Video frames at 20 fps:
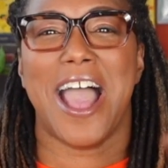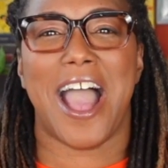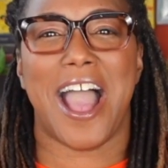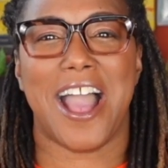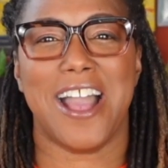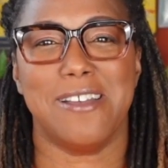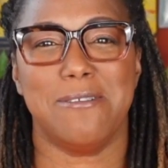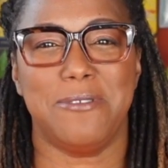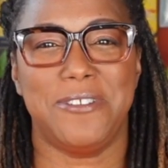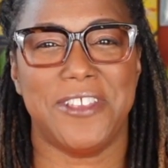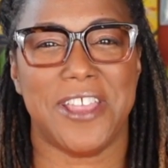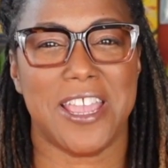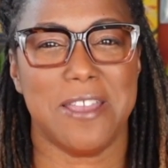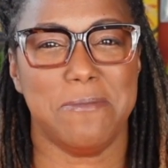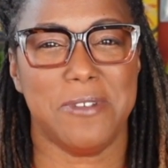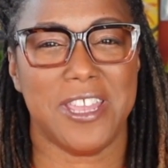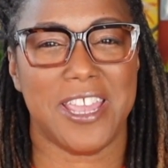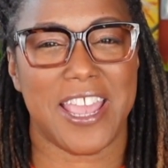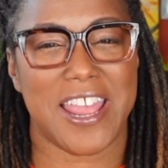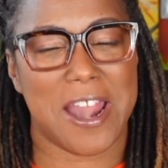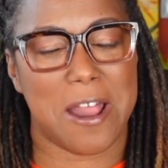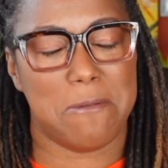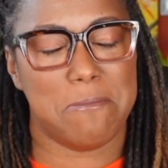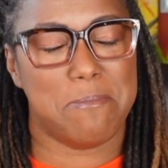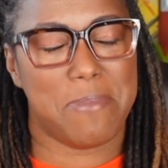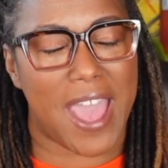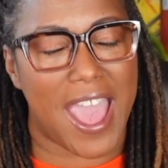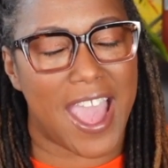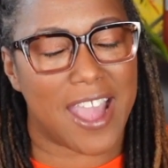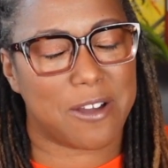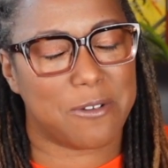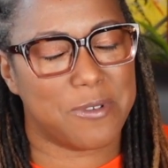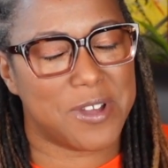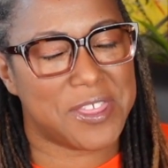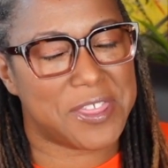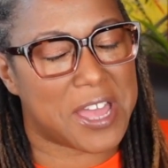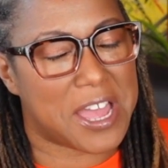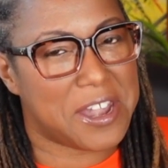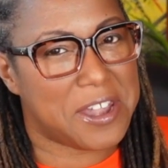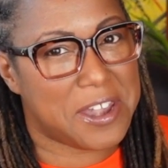I'm Jamie and I'm back
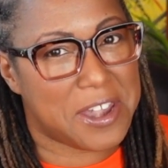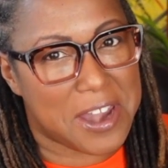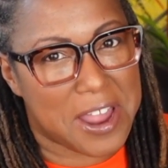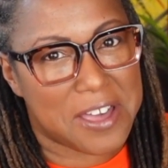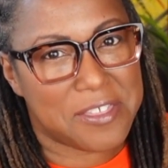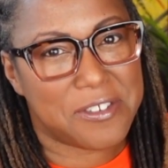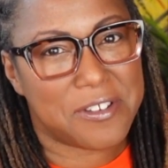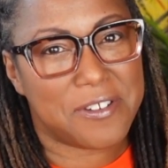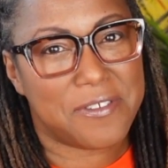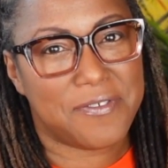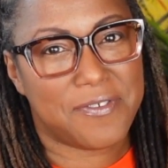with another